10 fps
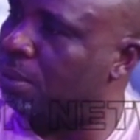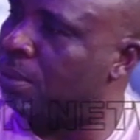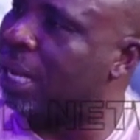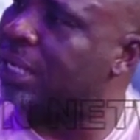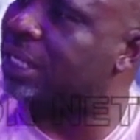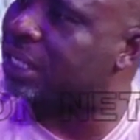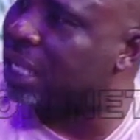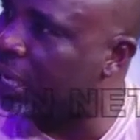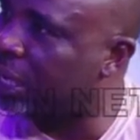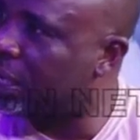My
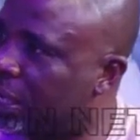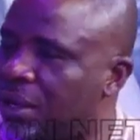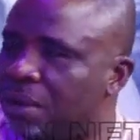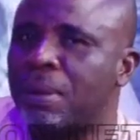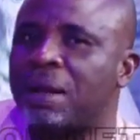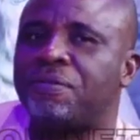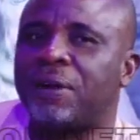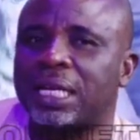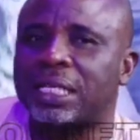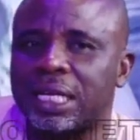sister, my
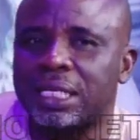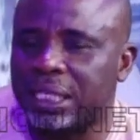father said